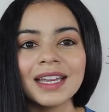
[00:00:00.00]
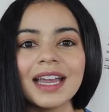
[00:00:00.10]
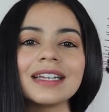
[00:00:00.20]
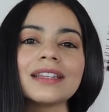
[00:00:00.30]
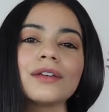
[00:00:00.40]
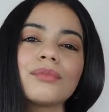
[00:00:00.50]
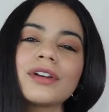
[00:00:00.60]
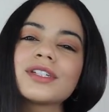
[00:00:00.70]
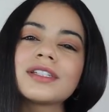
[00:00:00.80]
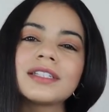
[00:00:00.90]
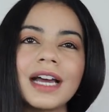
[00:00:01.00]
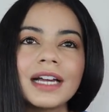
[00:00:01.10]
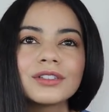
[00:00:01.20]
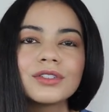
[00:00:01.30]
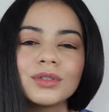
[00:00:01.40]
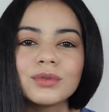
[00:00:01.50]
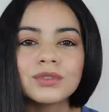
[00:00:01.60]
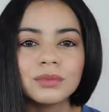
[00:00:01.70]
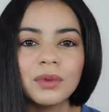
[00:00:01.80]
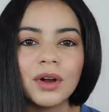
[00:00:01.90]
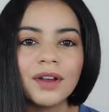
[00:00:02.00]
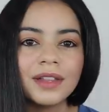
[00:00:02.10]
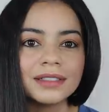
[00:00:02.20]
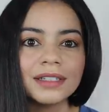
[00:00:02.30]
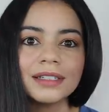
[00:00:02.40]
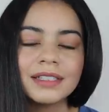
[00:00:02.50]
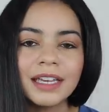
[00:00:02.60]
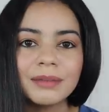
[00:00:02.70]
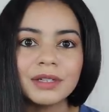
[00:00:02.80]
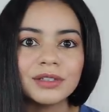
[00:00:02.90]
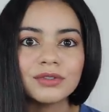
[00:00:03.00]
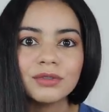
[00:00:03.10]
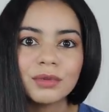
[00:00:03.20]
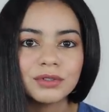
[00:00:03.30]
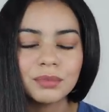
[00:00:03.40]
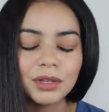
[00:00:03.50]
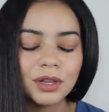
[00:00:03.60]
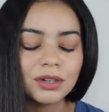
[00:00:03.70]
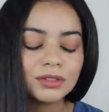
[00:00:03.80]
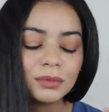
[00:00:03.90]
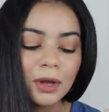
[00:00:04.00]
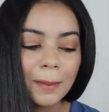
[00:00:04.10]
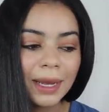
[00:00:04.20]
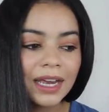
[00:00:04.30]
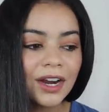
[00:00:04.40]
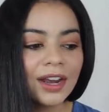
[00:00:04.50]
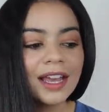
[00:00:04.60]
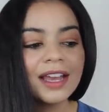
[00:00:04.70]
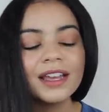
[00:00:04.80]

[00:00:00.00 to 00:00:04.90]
And the brush is not too small that it's going to take me super, super long to blow out my hair.